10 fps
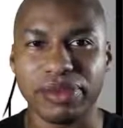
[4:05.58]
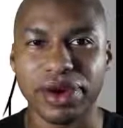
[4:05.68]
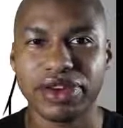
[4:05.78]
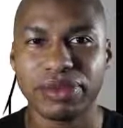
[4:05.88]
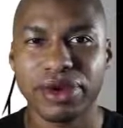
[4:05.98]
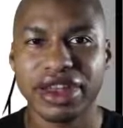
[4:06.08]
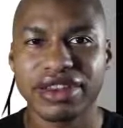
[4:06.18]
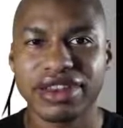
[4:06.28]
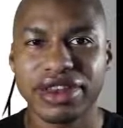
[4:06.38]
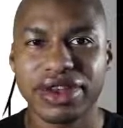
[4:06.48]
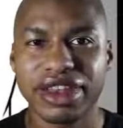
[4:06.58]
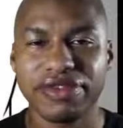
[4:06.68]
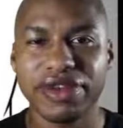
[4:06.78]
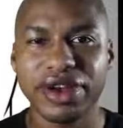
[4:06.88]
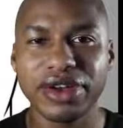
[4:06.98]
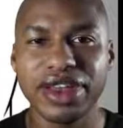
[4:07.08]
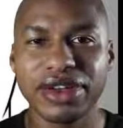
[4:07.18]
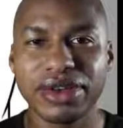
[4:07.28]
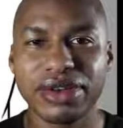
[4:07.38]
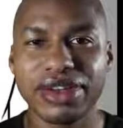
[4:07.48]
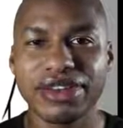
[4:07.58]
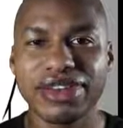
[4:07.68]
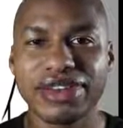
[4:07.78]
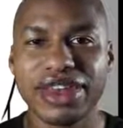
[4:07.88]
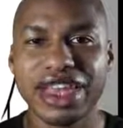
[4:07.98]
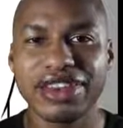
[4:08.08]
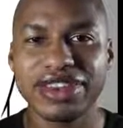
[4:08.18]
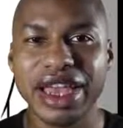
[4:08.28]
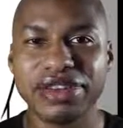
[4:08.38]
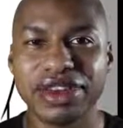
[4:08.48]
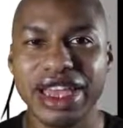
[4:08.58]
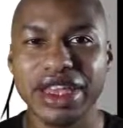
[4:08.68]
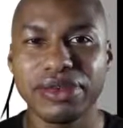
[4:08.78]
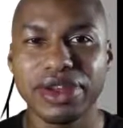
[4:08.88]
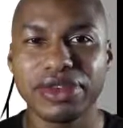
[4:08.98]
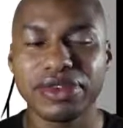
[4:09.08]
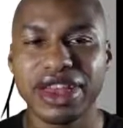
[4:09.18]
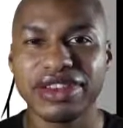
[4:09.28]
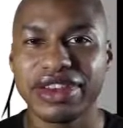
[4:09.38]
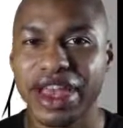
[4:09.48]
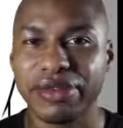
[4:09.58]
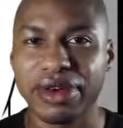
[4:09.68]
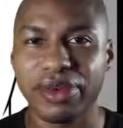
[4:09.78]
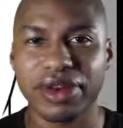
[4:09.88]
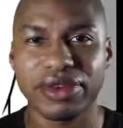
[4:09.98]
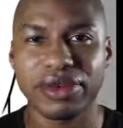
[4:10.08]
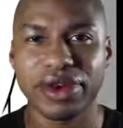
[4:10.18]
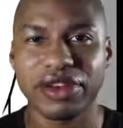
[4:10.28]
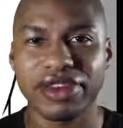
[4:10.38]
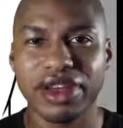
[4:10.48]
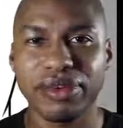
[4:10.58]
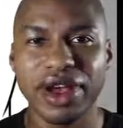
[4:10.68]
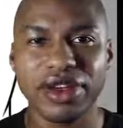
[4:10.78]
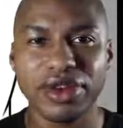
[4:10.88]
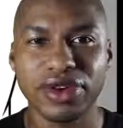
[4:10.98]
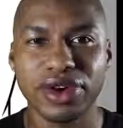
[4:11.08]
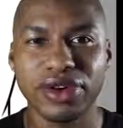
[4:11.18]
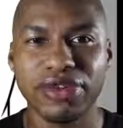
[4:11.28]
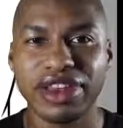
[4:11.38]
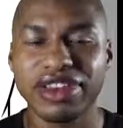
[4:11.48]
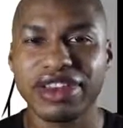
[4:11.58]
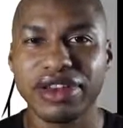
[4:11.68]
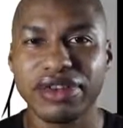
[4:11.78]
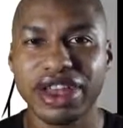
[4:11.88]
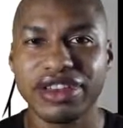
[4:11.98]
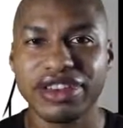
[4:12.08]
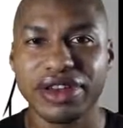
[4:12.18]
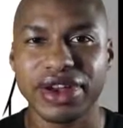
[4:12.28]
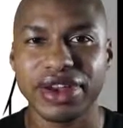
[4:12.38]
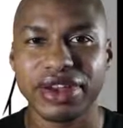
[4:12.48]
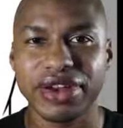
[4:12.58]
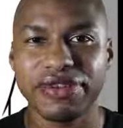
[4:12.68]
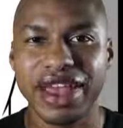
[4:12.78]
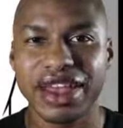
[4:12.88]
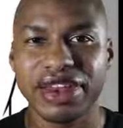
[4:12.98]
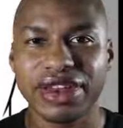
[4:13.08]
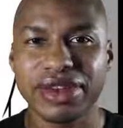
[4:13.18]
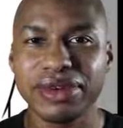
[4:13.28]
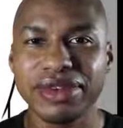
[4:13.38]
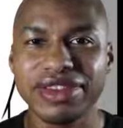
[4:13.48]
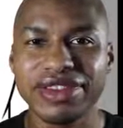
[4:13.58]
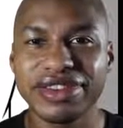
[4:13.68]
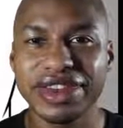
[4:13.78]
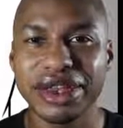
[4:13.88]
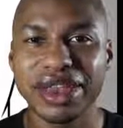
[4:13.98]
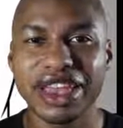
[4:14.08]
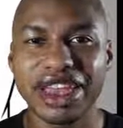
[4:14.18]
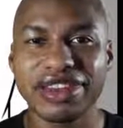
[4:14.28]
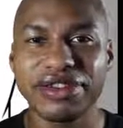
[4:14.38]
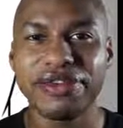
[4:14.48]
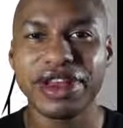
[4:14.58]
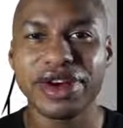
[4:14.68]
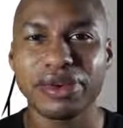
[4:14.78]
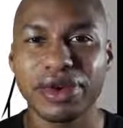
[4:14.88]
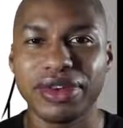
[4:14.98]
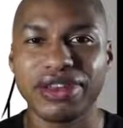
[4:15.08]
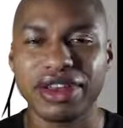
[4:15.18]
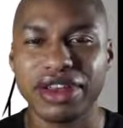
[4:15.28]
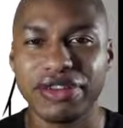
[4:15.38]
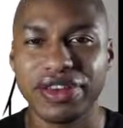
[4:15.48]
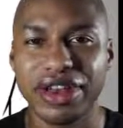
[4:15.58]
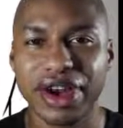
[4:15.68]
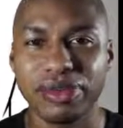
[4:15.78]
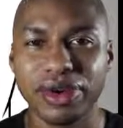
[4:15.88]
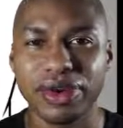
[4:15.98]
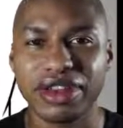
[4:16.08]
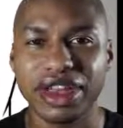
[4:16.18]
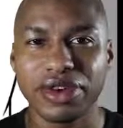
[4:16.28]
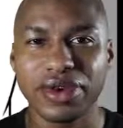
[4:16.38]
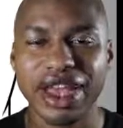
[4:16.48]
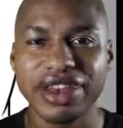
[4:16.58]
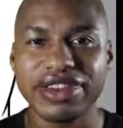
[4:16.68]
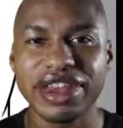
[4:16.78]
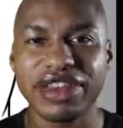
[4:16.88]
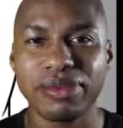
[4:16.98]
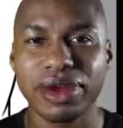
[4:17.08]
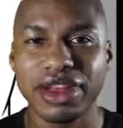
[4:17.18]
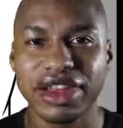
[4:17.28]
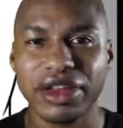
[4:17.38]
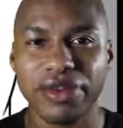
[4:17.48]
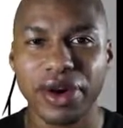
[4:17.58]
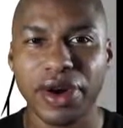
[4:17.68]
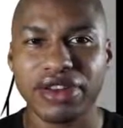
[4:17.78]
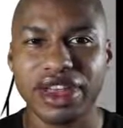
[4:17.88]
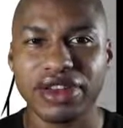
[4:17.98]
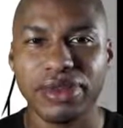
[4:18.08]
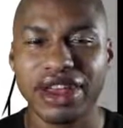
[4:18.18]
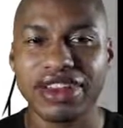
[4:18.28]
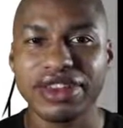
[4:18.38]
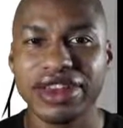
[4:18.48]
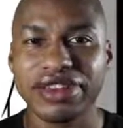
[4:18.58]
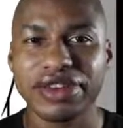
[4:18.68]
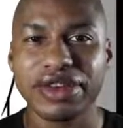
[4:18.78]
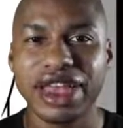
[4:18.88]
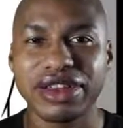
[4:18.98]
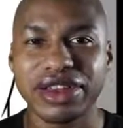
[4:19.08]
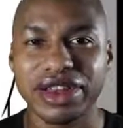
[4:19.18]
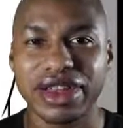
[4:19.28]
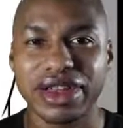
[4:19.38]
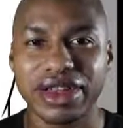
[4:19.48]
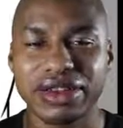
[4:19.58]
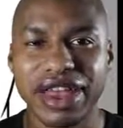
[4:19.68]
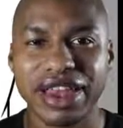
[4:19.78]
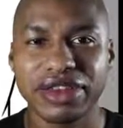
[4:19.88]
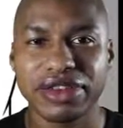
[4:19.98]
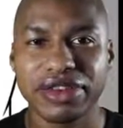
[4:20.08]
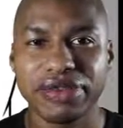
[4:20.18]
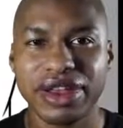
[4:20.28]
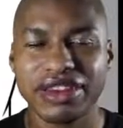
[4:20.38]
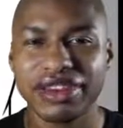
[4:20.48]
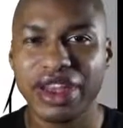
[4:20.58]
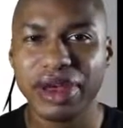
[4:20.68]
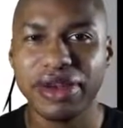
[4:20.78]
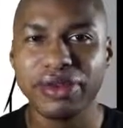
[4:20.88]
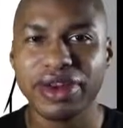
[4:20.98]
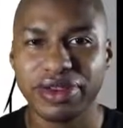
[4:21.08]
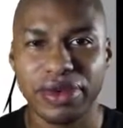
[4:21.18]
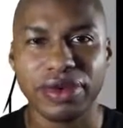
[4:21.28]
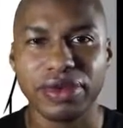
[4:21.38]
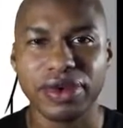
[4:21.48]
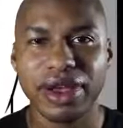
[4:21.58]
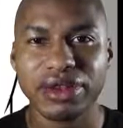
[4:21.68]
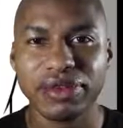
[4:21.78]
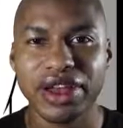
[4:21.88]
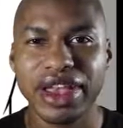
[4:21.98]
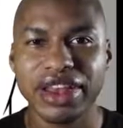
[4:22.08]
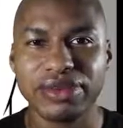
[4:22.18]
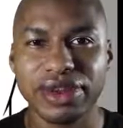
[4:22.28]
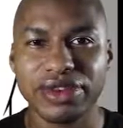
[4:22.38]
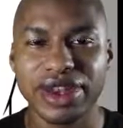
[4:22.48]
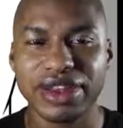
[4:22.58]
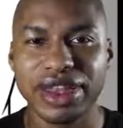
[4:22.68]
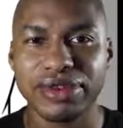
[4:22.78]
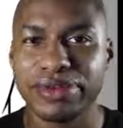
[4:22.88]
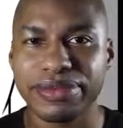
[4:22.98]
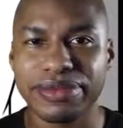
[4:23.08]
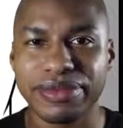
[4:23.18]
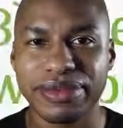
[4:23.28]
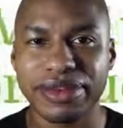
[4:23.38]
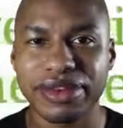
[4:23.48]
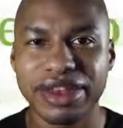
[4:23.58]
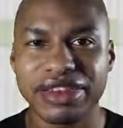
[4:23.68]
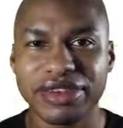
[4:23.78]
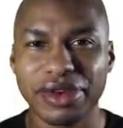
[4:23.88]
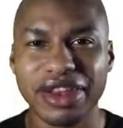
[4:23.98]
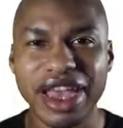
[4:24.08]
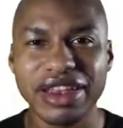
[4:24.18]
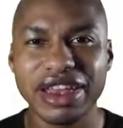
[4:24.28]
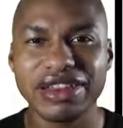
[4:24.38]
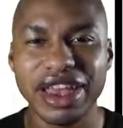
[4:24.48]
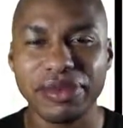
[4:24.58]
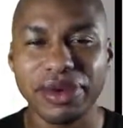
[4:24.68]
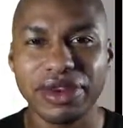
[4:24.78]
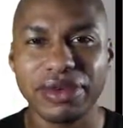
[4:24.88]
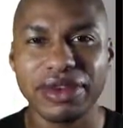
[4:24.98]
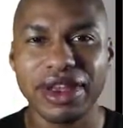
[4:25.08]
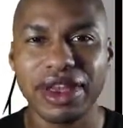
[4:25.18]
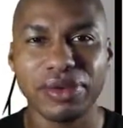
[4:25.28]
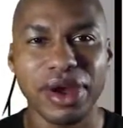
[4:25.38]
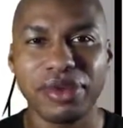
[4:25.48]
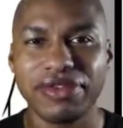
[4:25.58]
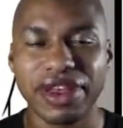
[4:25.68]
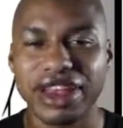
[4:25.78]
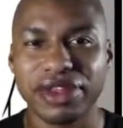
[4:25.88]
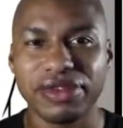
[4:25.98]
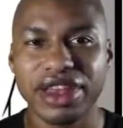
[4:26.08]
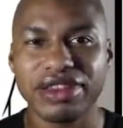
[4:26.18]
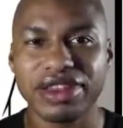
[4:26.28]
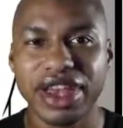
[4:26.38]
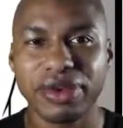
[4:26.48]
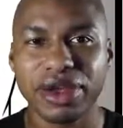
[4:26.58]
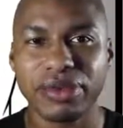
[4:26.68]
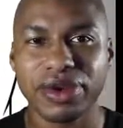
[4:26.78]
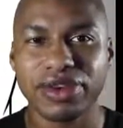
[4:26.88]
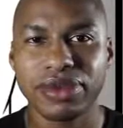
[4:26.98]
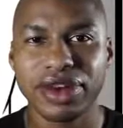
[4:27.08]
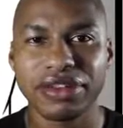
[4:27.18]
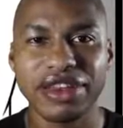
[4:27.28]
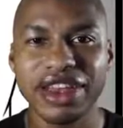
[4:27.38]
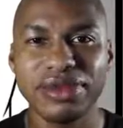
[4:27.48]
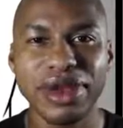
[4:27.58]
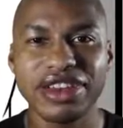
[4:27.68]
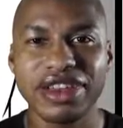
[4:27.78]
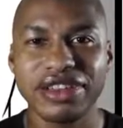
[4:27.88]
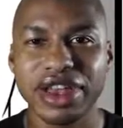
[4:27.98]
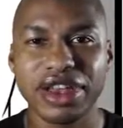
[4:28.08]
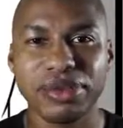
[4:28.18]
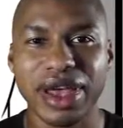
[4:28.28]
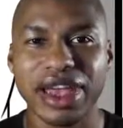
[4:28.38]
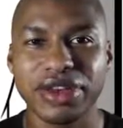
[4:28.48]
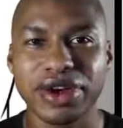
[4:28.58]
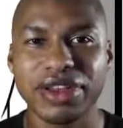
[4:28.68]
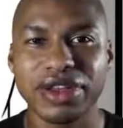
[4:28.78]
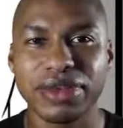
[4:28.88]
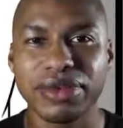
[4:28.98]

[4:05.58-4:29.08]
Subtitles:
multiple considering the following. It is calculated with the least common multiple of the numerical coefficients of each term or factor. In the case of variables, the variable with the greatest exponent of all the expressions is selected. Then, the least common multiple will be the product between them. Let's look at an example. We will find the least common multiple of the expressions on the blackboard.